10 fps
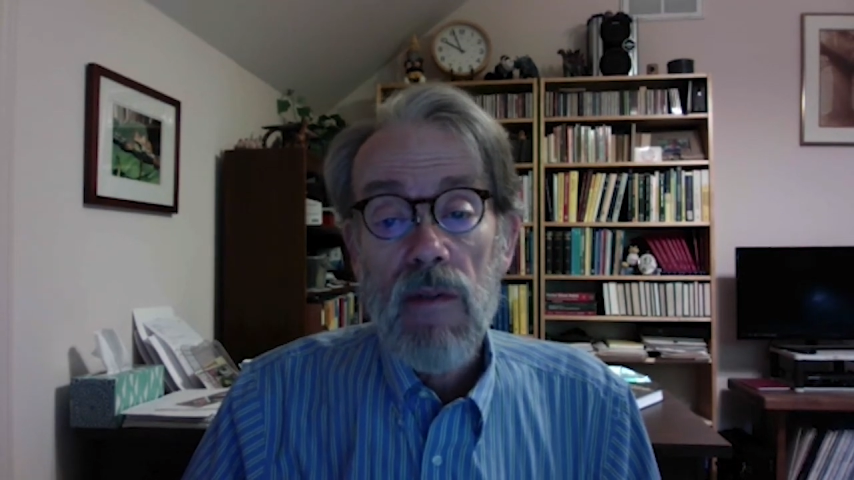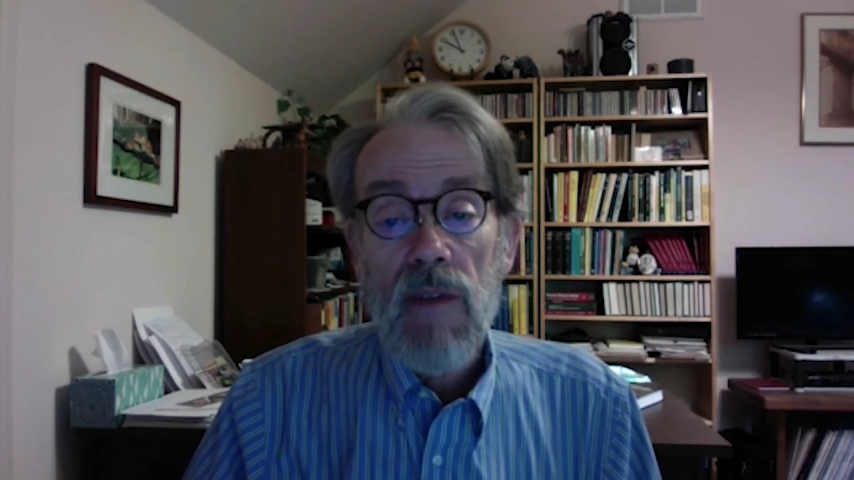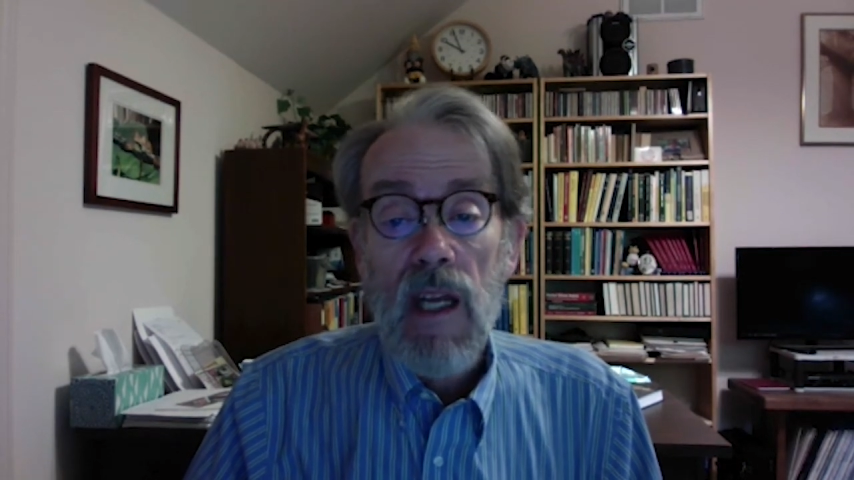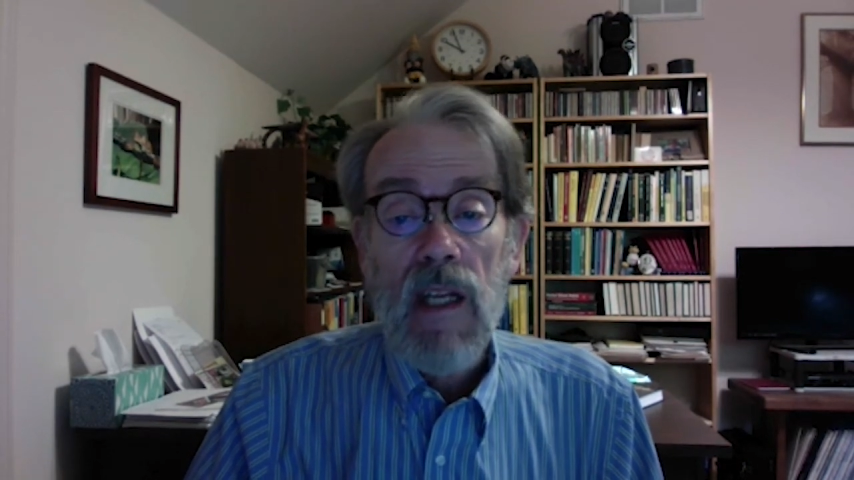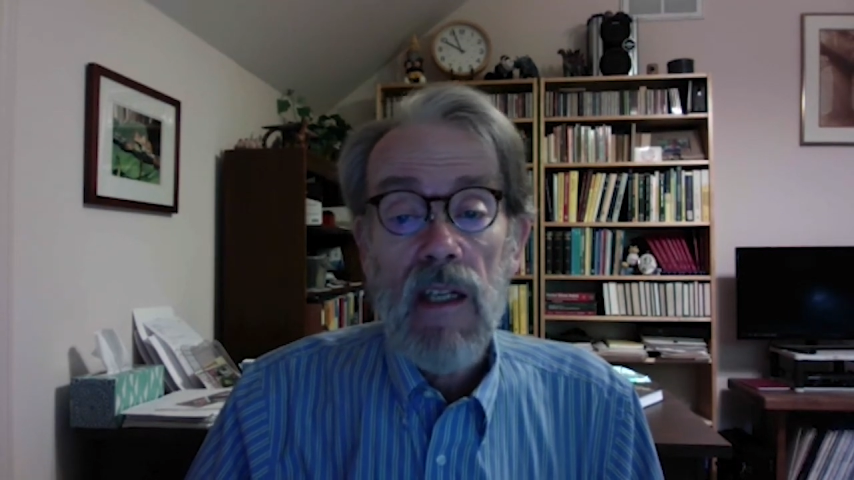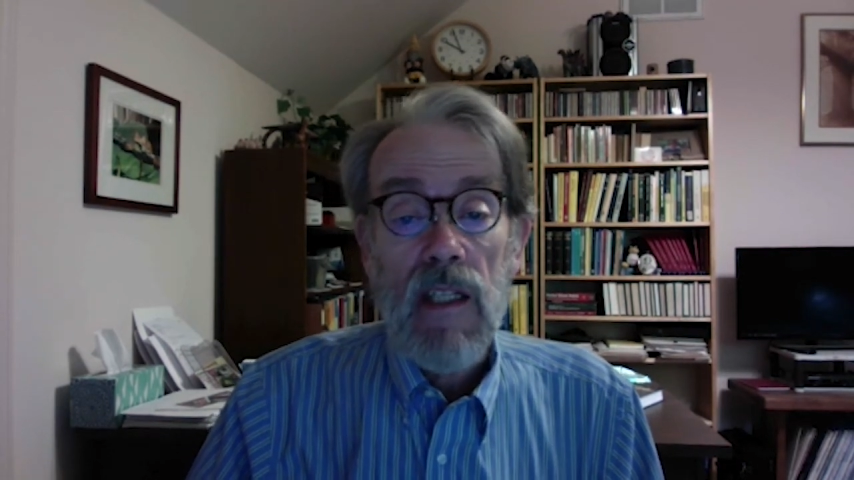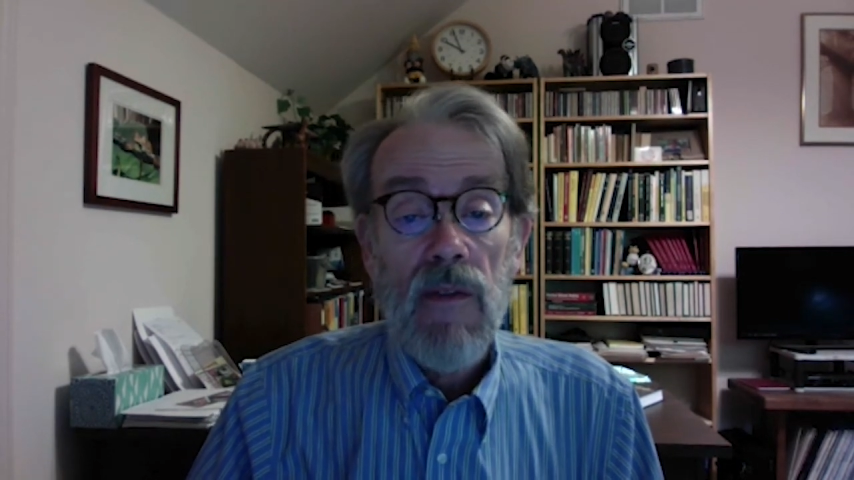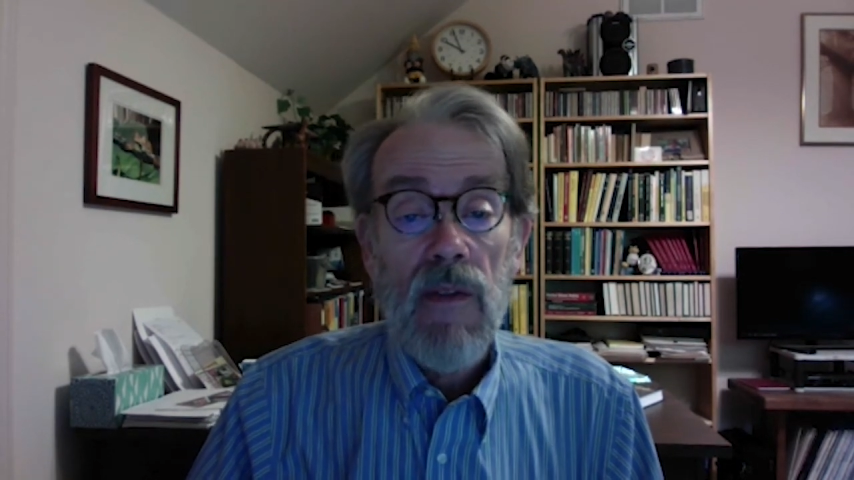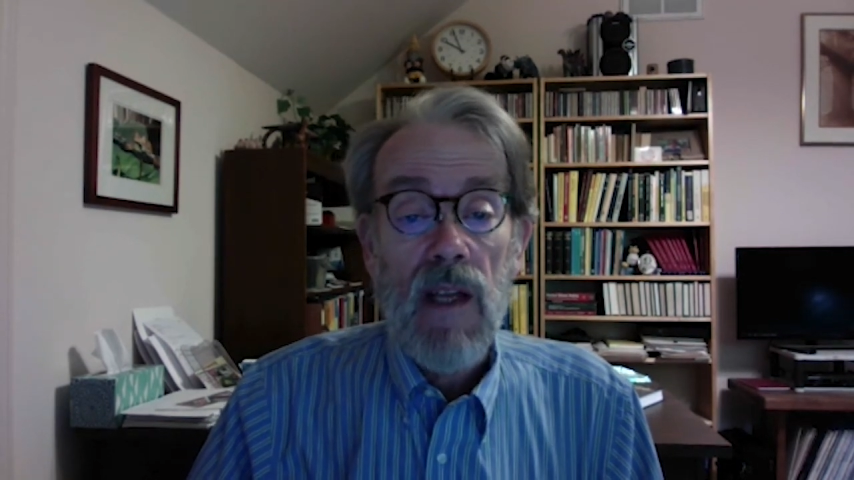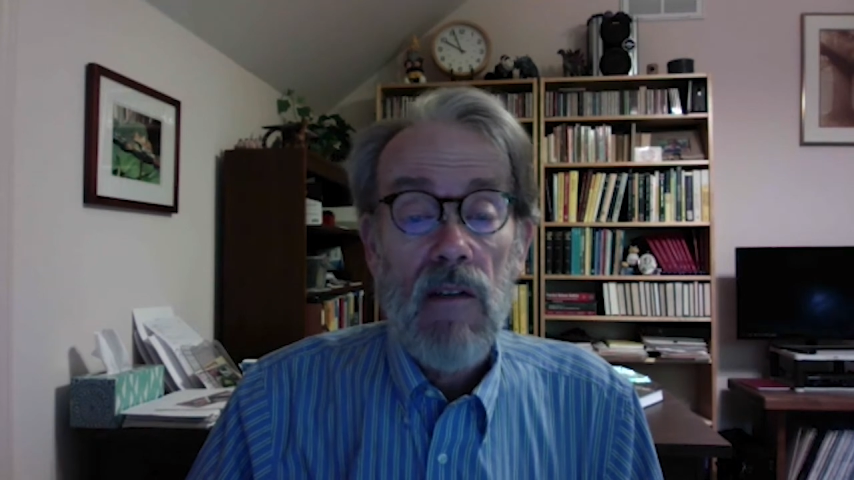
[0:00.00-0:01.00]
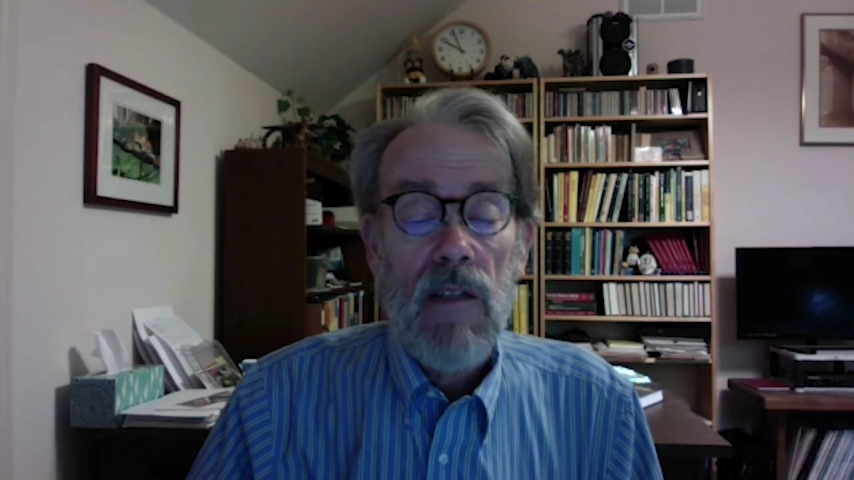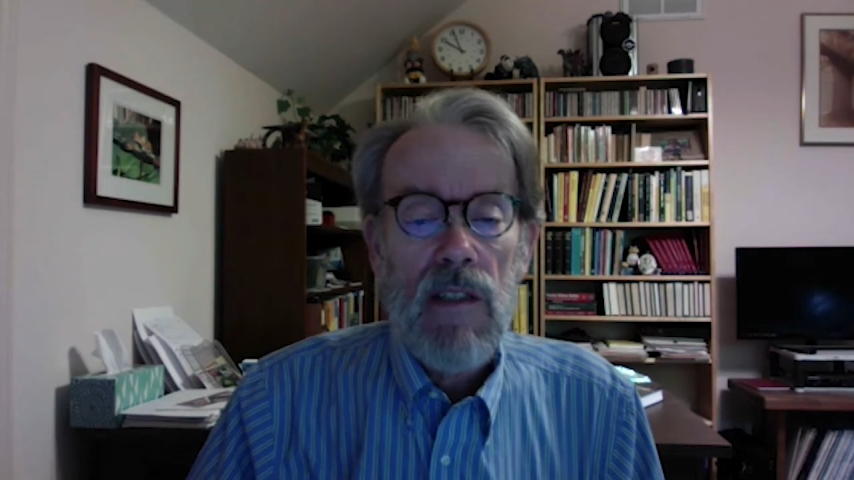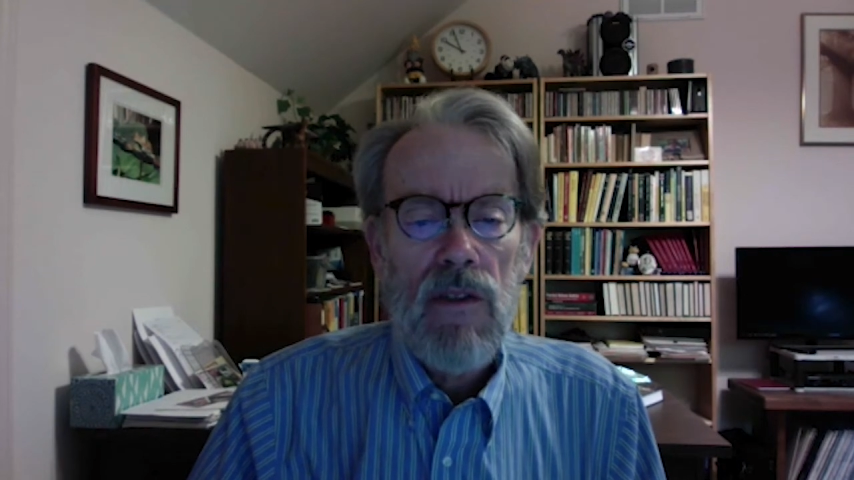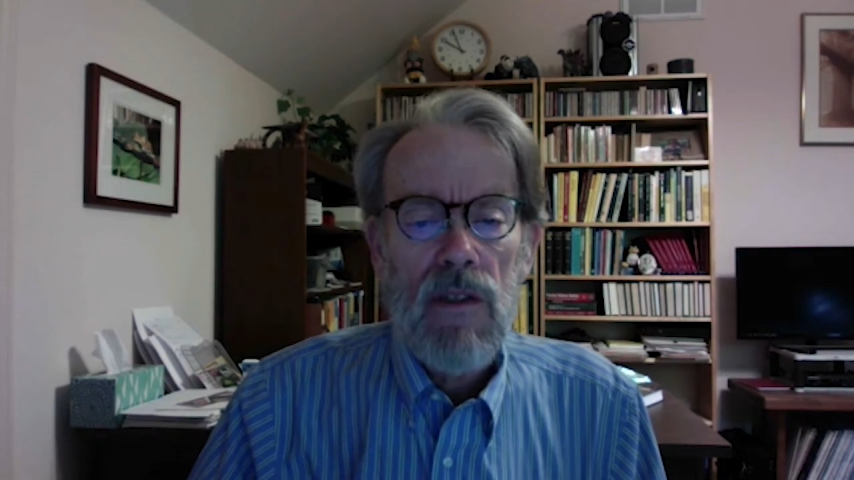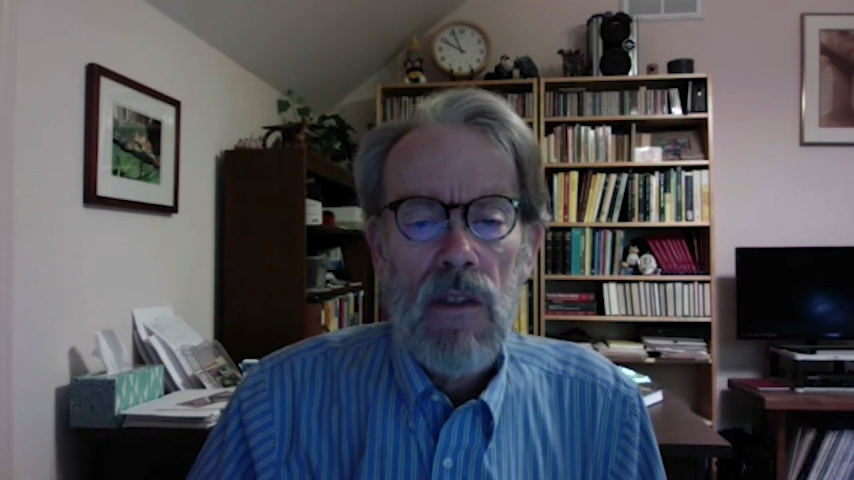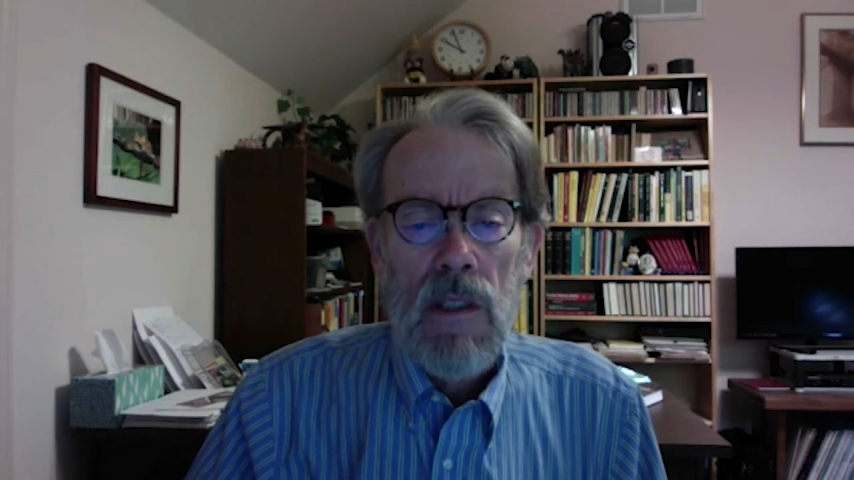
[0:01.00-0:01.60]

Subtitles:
had in that election.